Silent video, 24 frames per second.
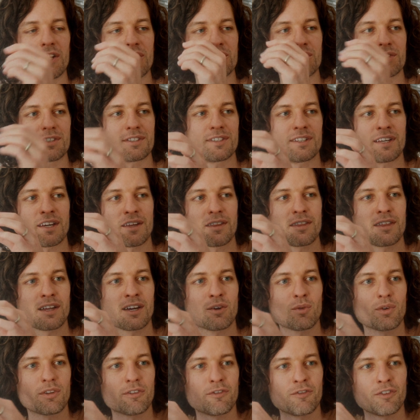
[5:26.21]
interesting
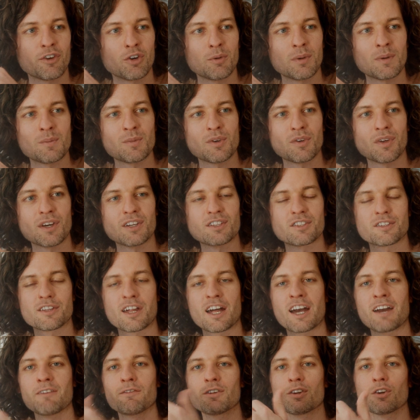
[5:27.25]
thing with film emulation
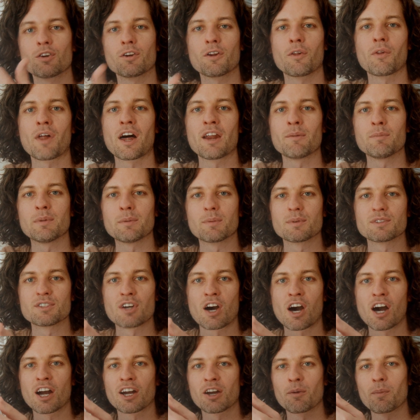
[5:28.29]
that I haven't heard a lot of people
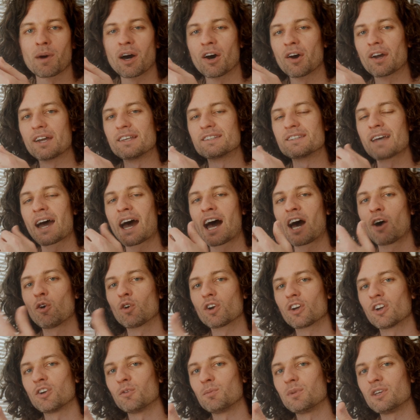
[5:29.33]
talk about is
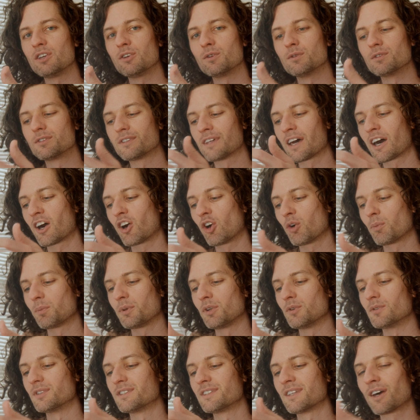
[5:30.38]
how it could be used to help
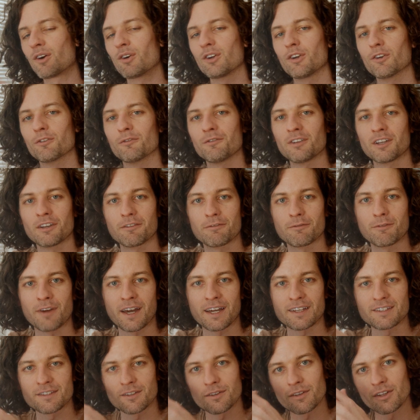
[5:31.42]
you sell your
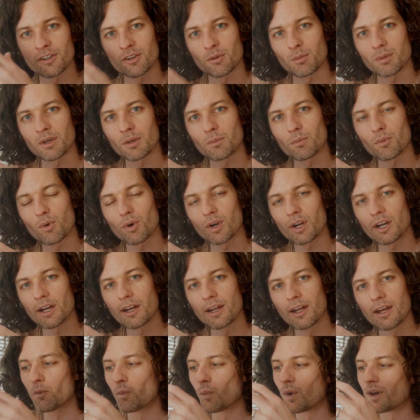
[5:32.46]
VFX a little bit more.
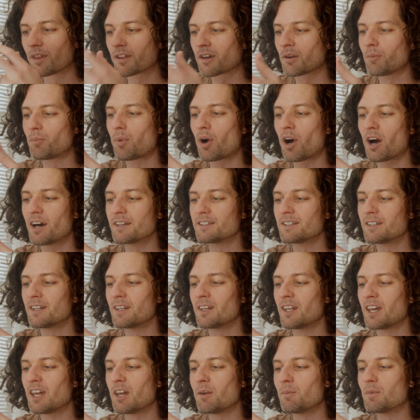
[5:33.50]
With
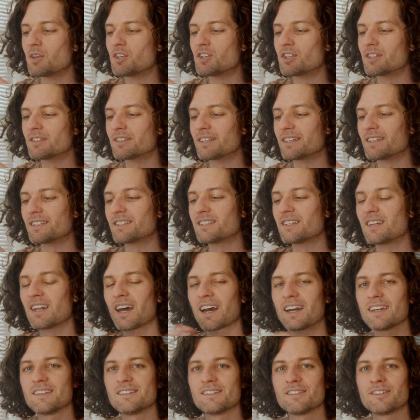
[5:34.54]
composited images, it's
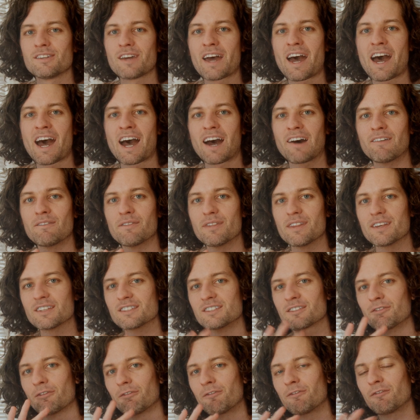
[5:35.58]
nice to have
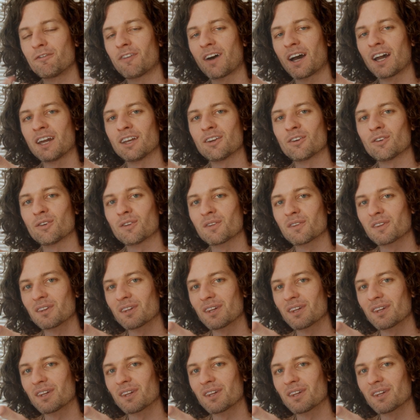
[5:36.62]
this final